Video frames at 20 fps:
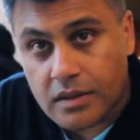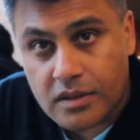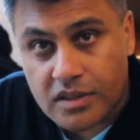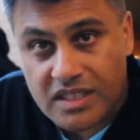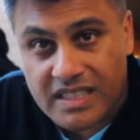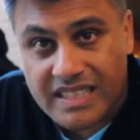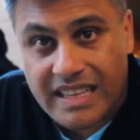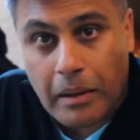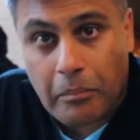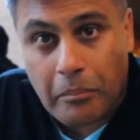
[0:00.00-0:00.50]

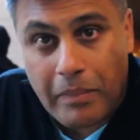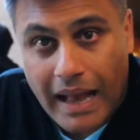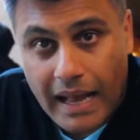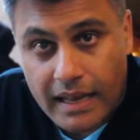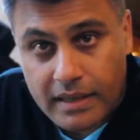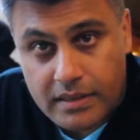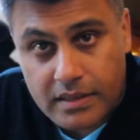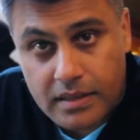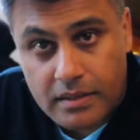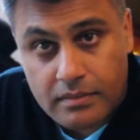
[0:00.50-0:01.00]

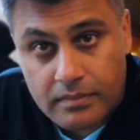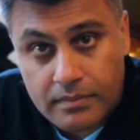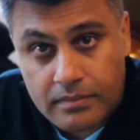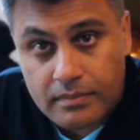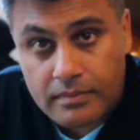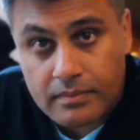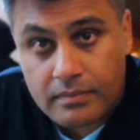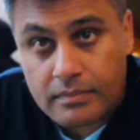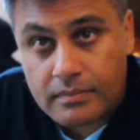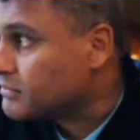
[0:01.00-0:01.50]
Scumbags.
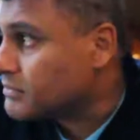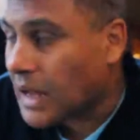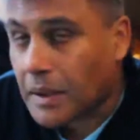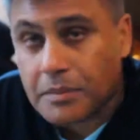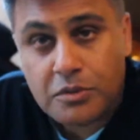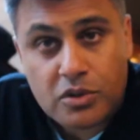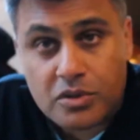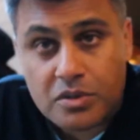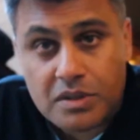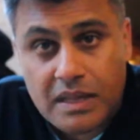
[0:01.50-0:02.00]

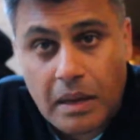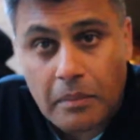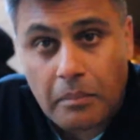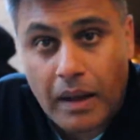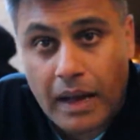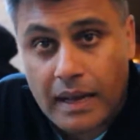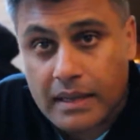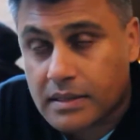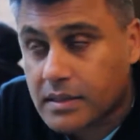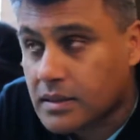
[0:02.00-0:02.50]
Absolute
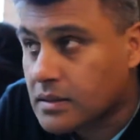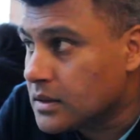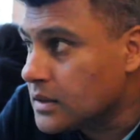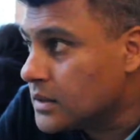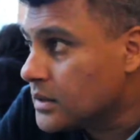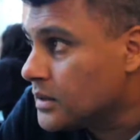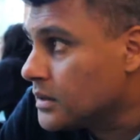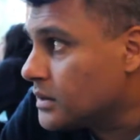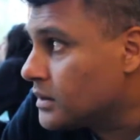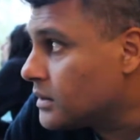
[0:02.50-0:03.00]
scumbags.
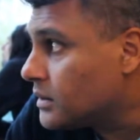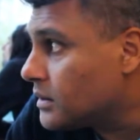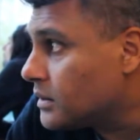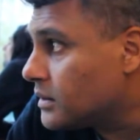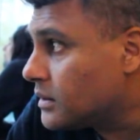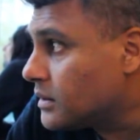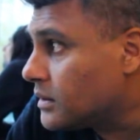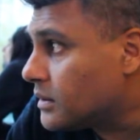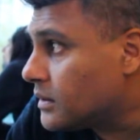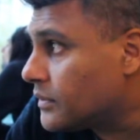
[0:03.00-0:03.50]

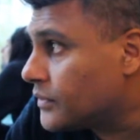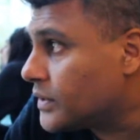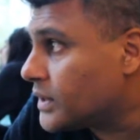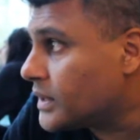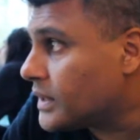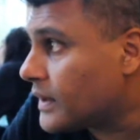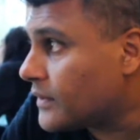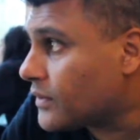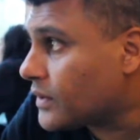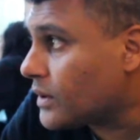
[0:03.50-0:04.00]
If
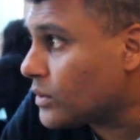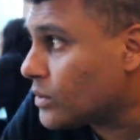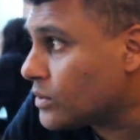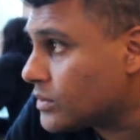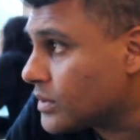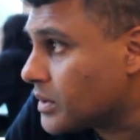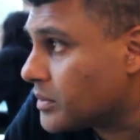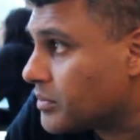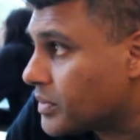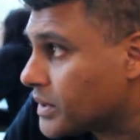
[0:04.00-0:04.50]
you never
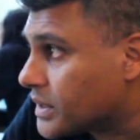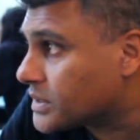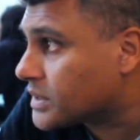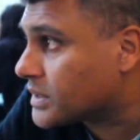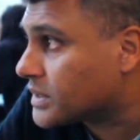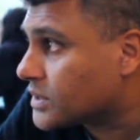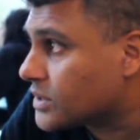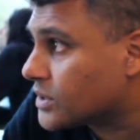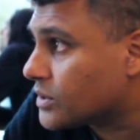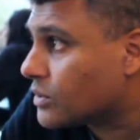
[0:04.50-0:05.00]
owned a
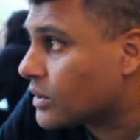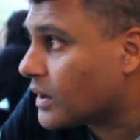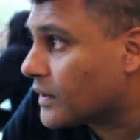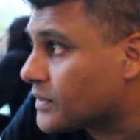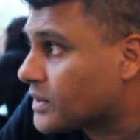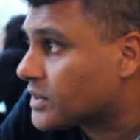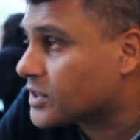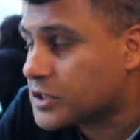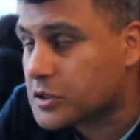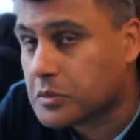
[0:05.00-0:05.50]
business, you don't
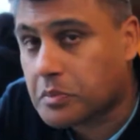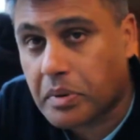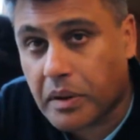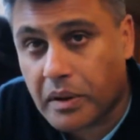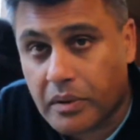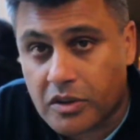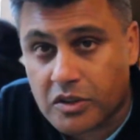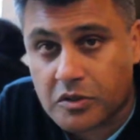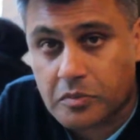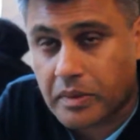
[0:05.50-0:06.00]
have the
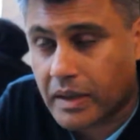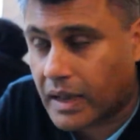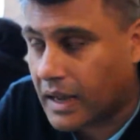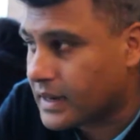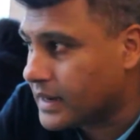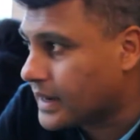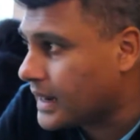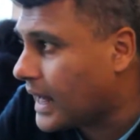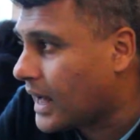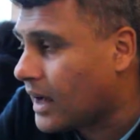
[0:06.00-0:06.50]
experience
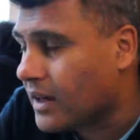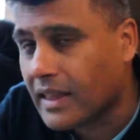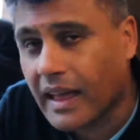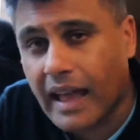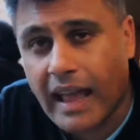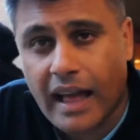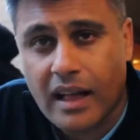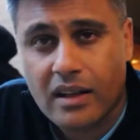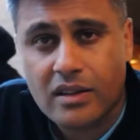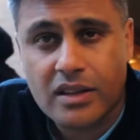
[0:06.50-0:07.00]
behind it, how
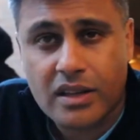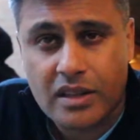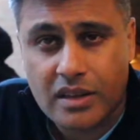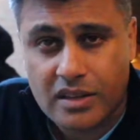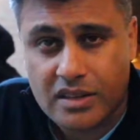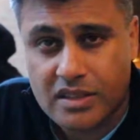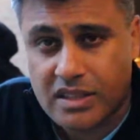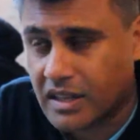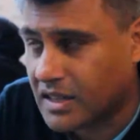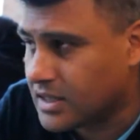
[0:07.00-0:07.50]
the hell are you
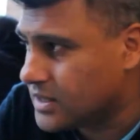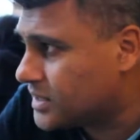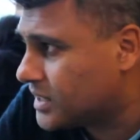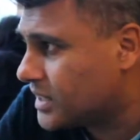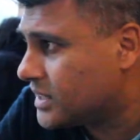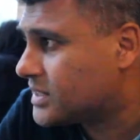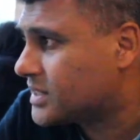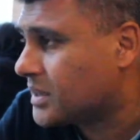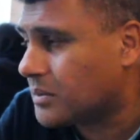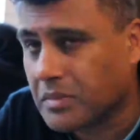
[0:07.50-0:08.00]
going to
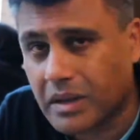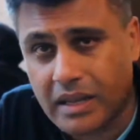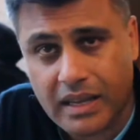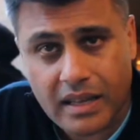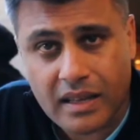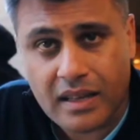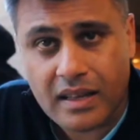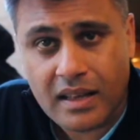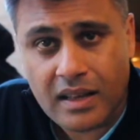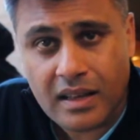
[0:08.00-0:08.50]
teach
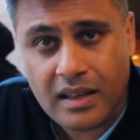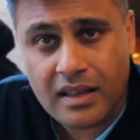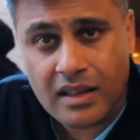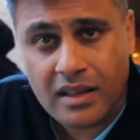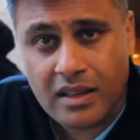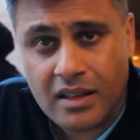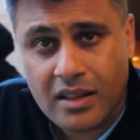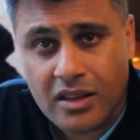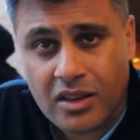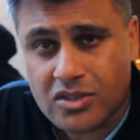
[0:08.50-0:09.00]
somebody?
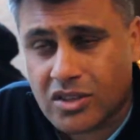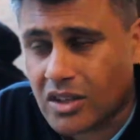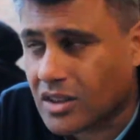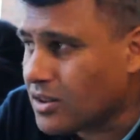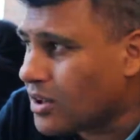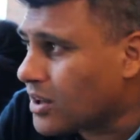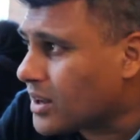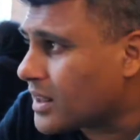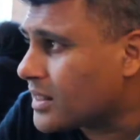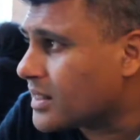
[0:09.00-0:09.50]
There's a
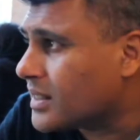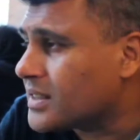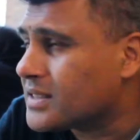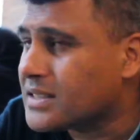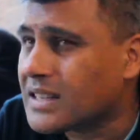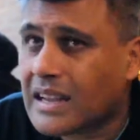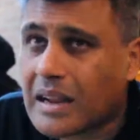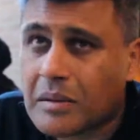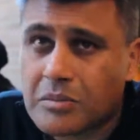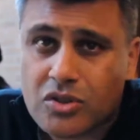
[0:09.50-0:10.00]
lot of things
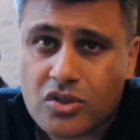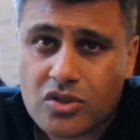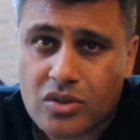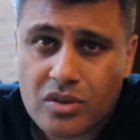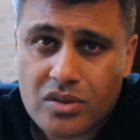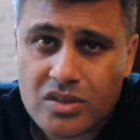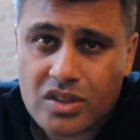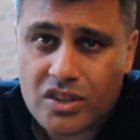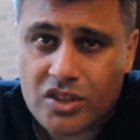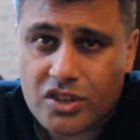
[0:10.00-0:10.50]
that I'm
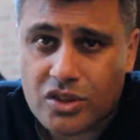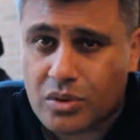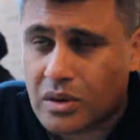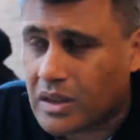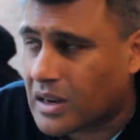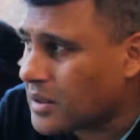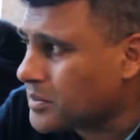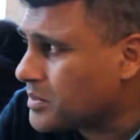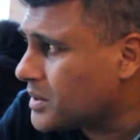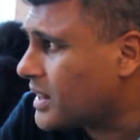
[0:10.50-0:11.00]
starting to do,
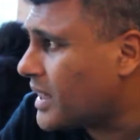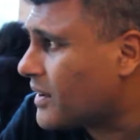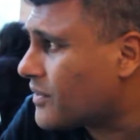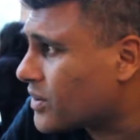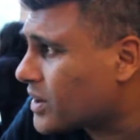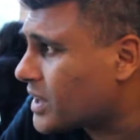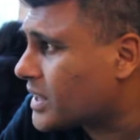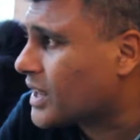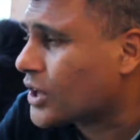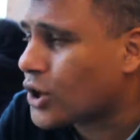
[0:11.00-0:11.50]
and I'm
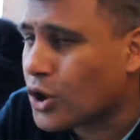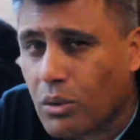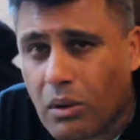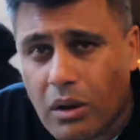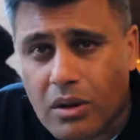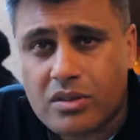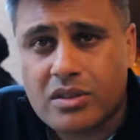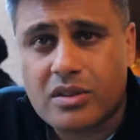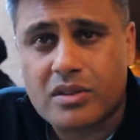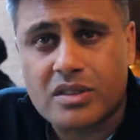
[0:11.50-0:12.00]
never going to
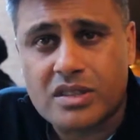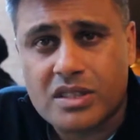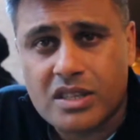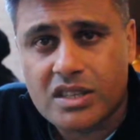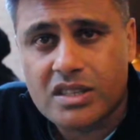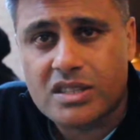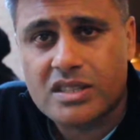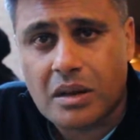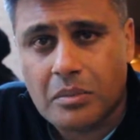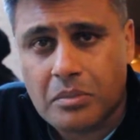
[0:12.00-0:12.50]
go out there and
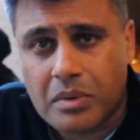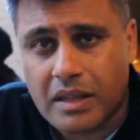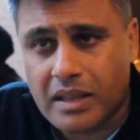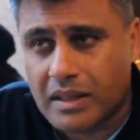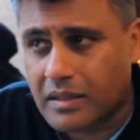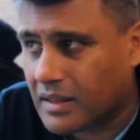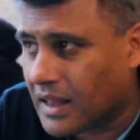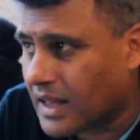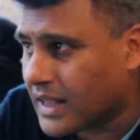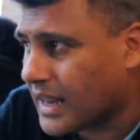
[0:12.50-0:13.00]
teach somebody
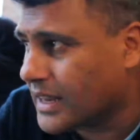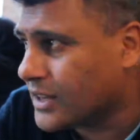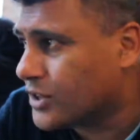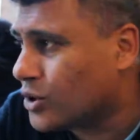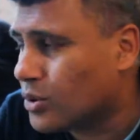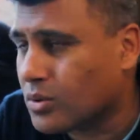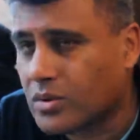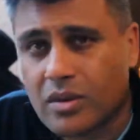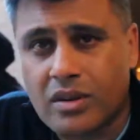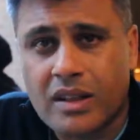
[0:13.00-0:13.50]
that I
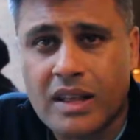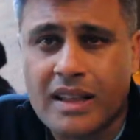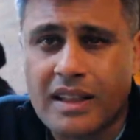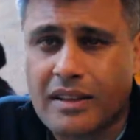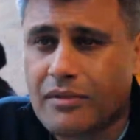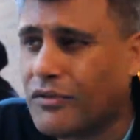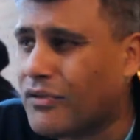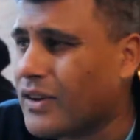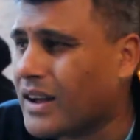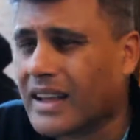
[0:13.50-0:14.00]
don't know.
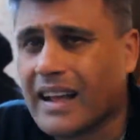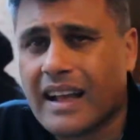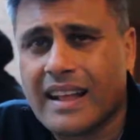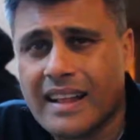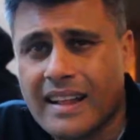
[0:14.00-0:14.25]
Fuck.